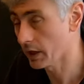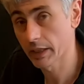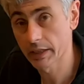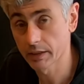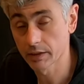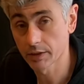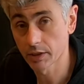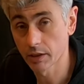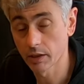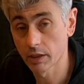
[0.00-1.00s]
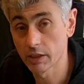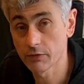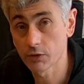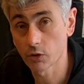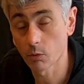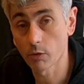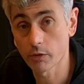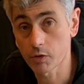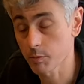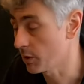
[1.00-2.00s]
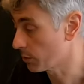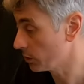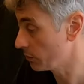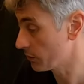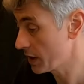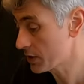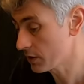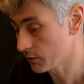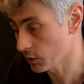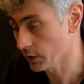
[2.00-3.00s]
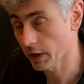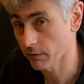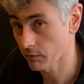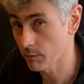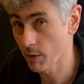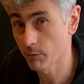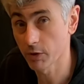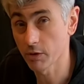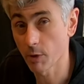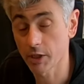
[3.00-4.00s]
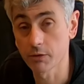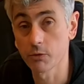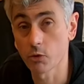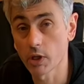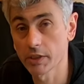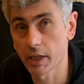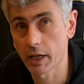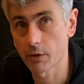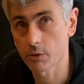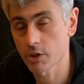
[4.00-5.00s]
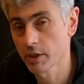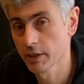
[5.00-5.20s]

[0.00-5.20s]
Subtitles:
And if you're one of those people who've raced and have done that, remember you might have drained that out.